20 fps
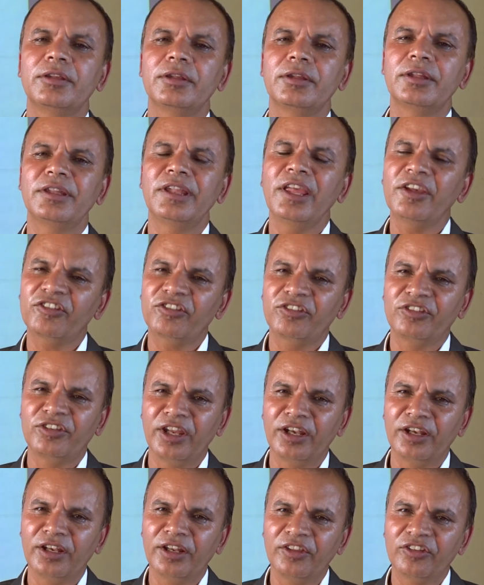next
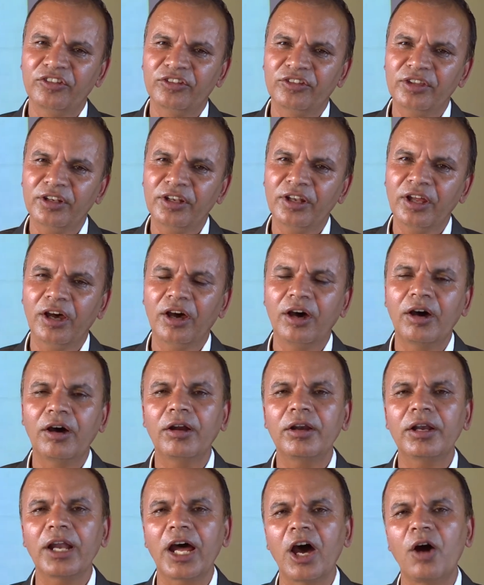generation
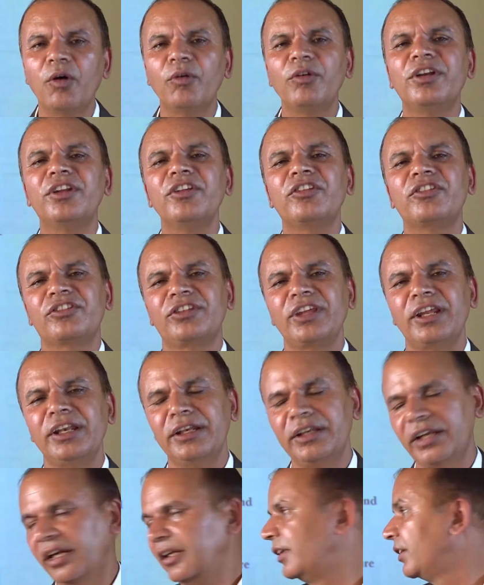or our
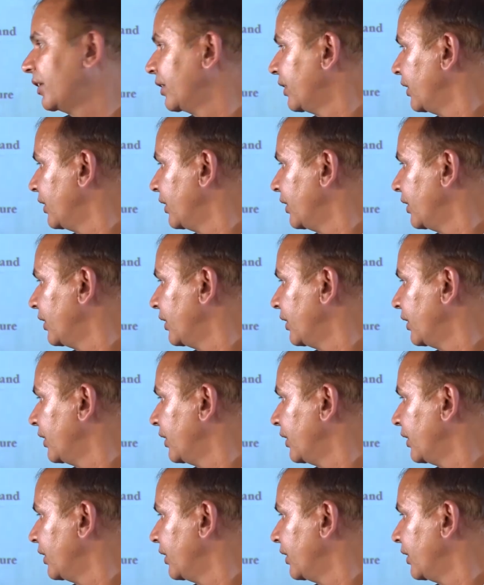descendant.